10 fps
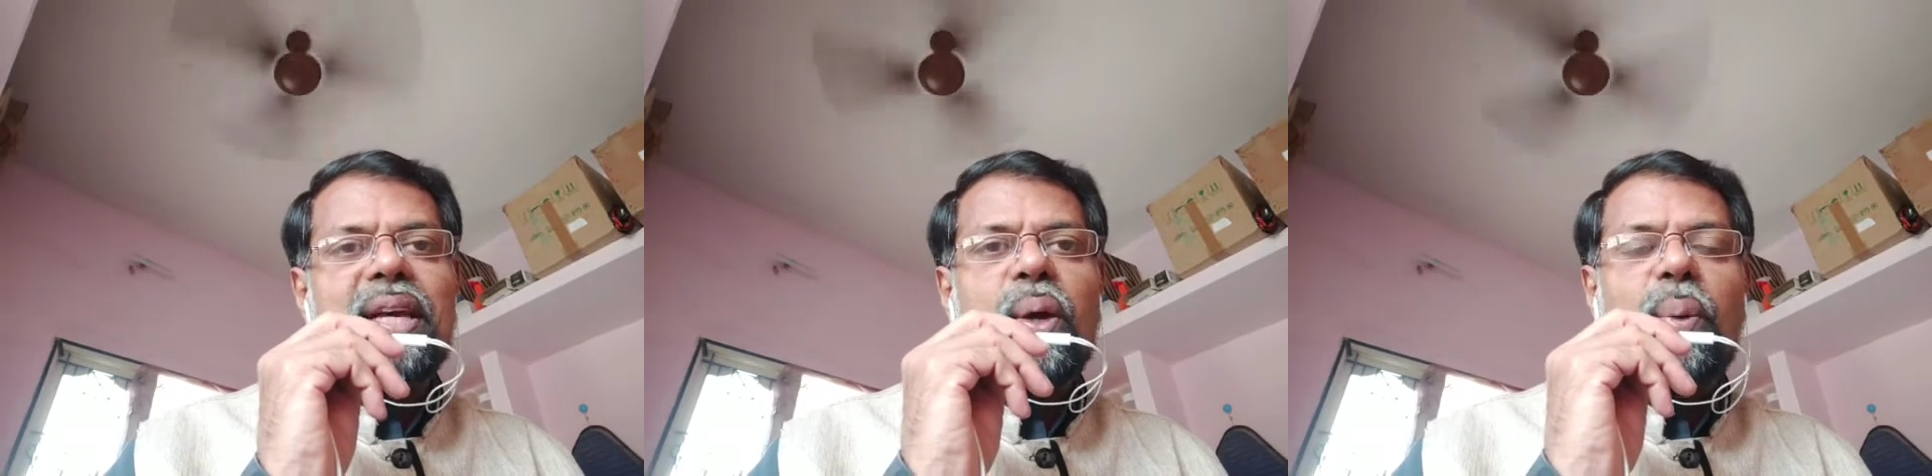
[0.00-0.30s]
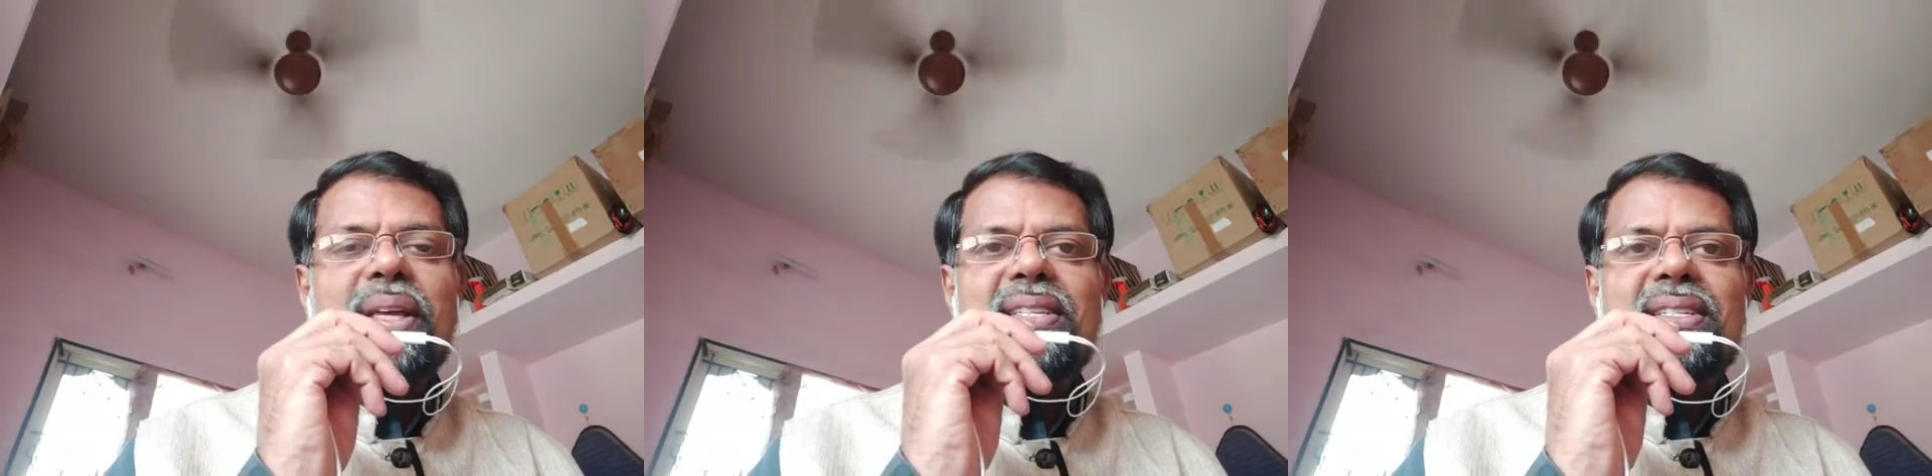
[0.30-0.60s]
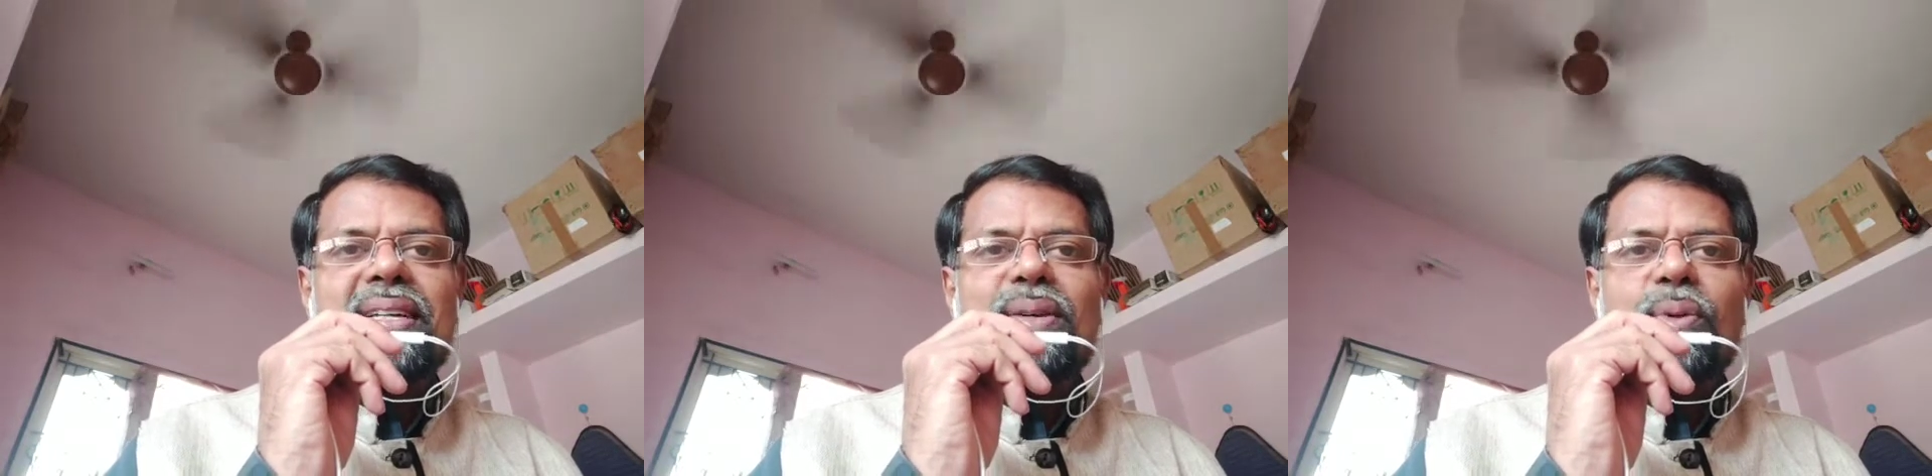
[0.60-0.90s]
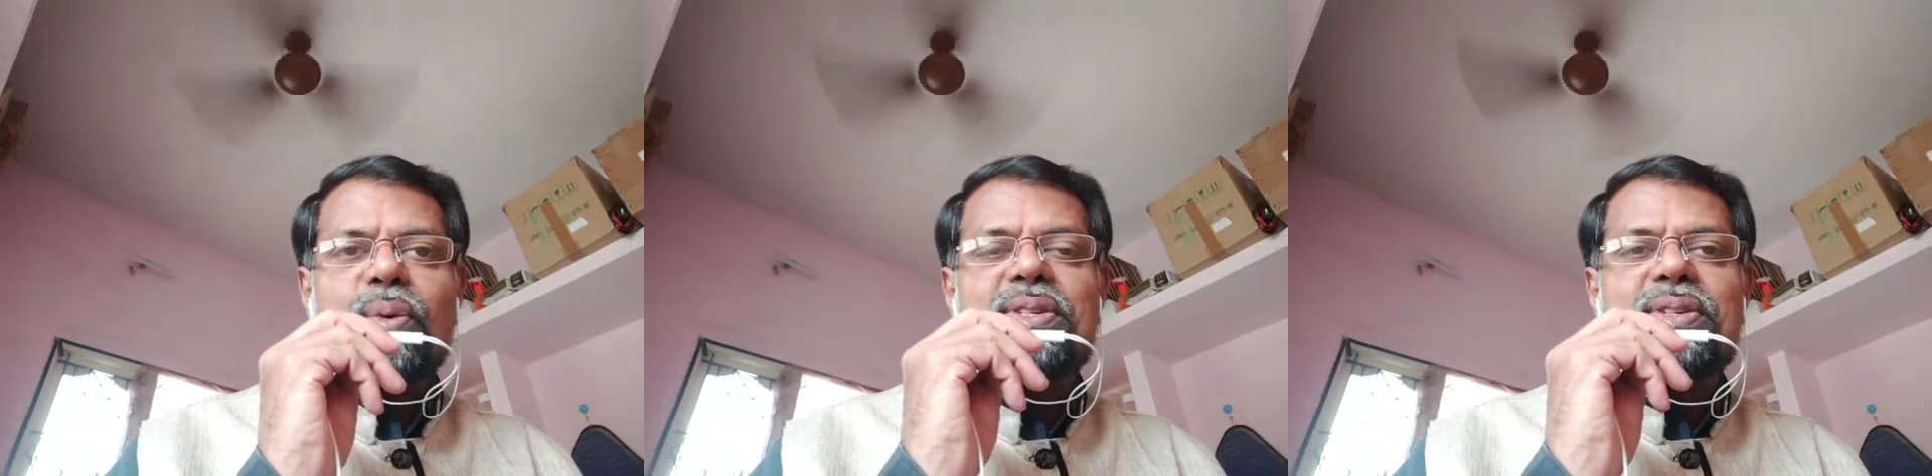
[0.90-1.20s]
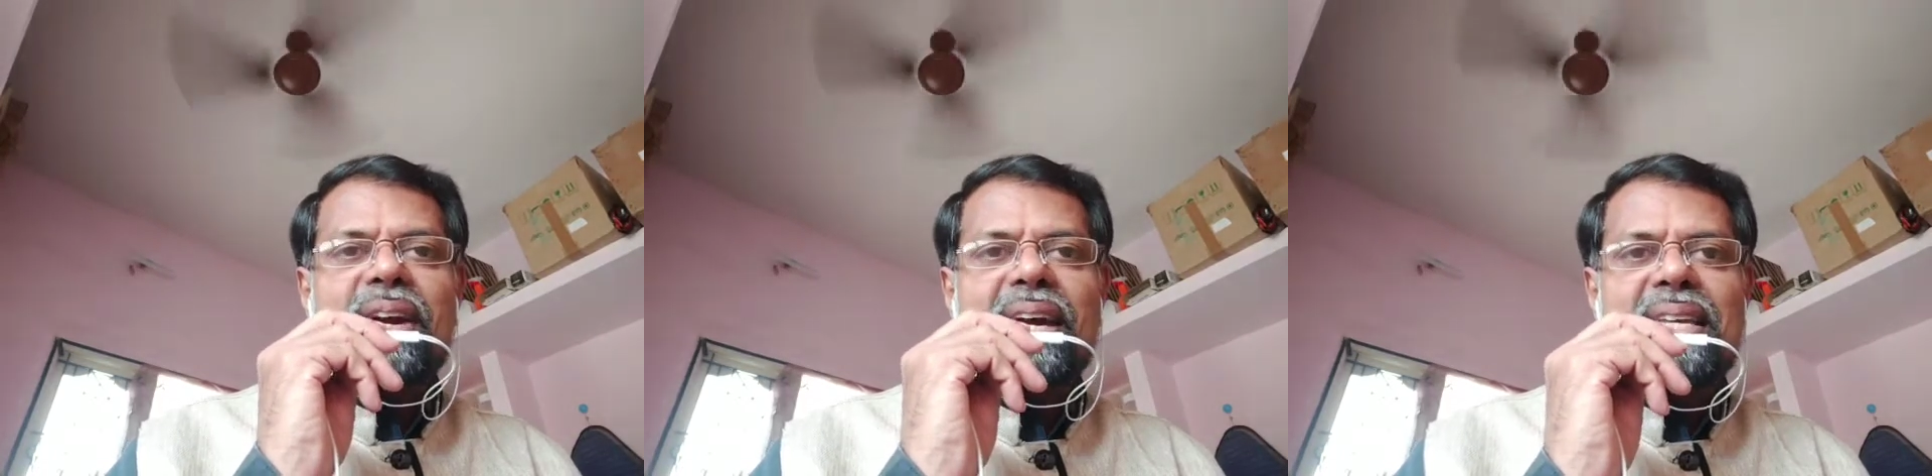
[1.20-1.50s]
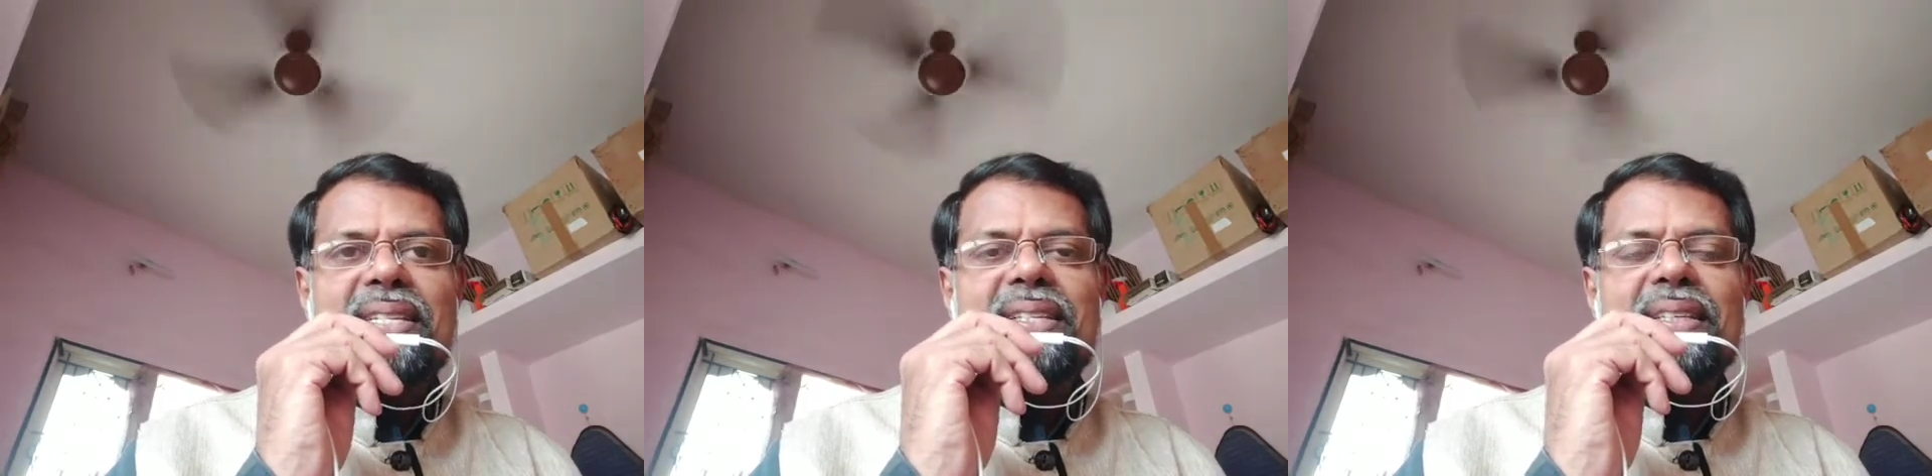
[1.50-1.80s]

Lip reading: question what was raised